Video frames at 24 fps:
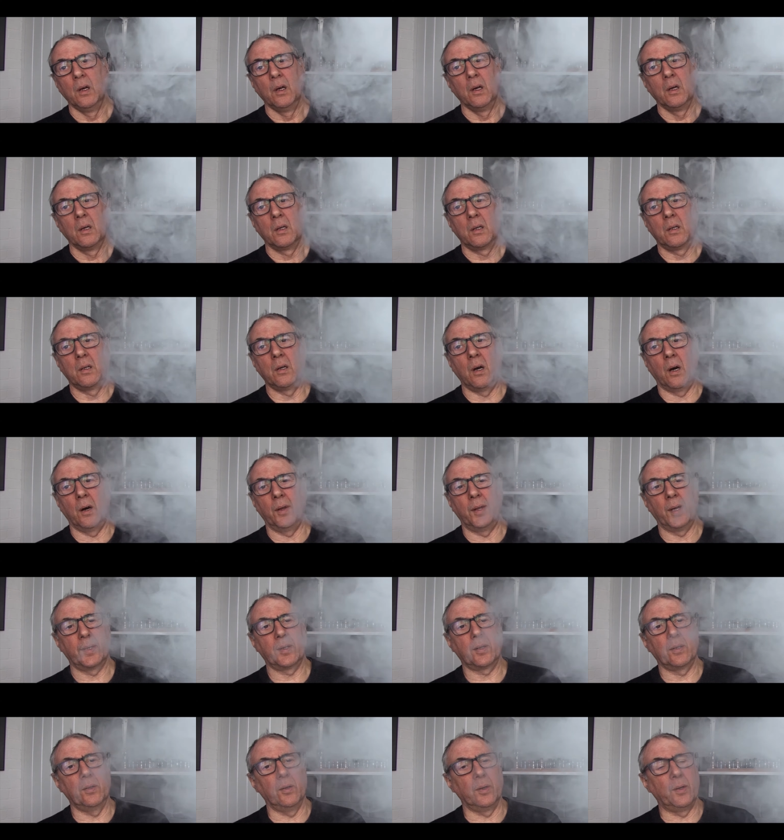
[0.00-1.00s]
God, that's
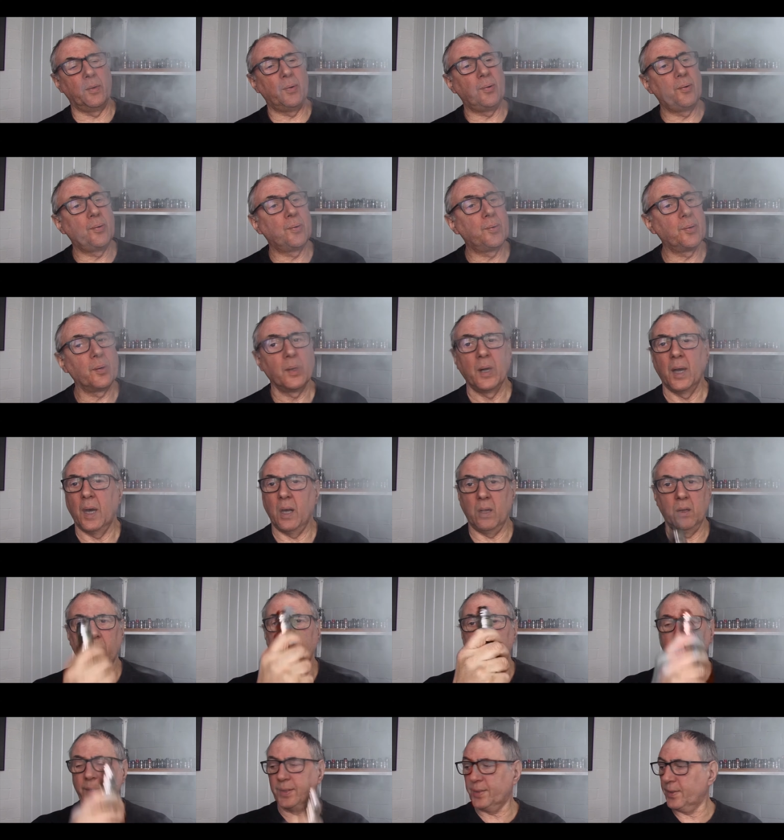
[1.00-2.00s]
good. I
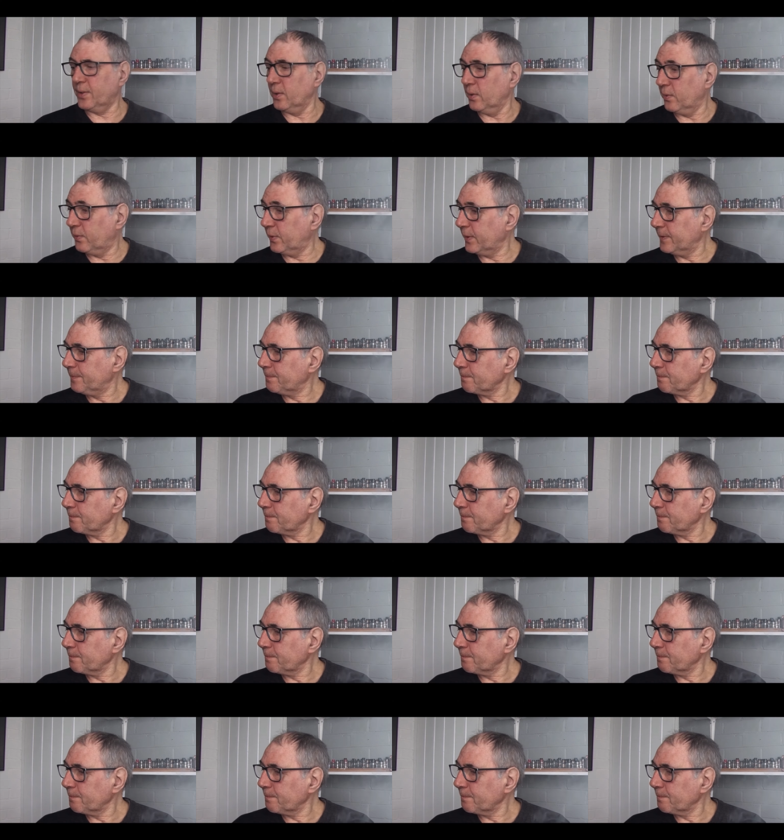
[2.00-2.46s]
love this stuff.